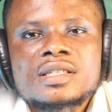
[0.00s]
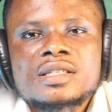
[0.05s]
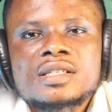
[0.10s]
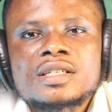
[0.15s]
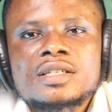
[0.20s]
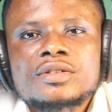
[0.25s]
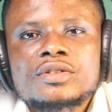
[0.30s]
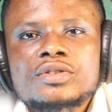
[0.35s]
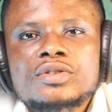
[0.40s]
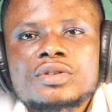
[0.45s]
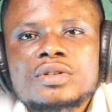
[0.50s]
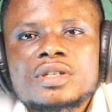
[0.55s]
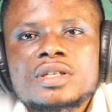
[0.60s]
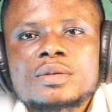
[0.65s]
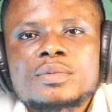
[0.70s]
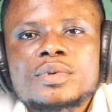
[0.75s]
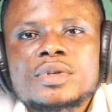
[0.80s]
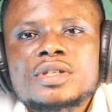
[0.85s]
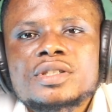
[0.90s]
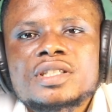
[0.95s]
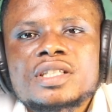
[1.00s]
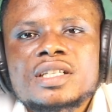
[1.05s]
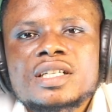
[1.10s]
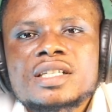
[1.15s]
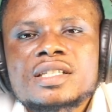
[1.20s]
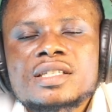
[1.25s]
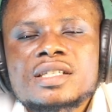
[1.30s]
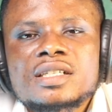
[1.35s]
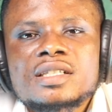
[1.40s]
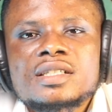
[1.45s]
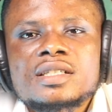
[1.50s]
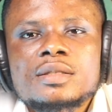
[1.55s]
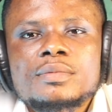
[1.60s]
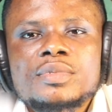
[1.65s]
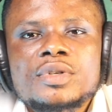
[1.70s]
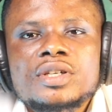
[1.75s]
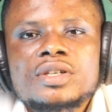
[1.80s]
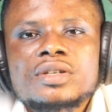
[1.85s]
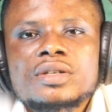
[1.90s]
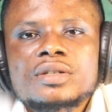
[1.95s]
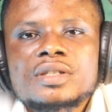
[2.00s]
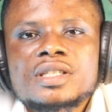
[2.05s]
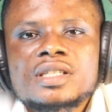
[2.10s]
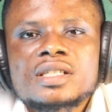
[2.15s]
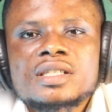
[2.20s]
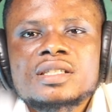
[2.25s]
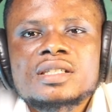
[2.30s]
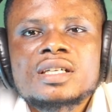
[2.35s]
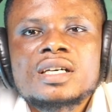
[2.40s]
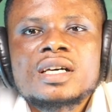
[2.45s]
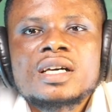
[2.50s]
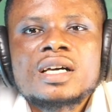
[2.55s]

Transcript: 16 to talk about understand the begotten,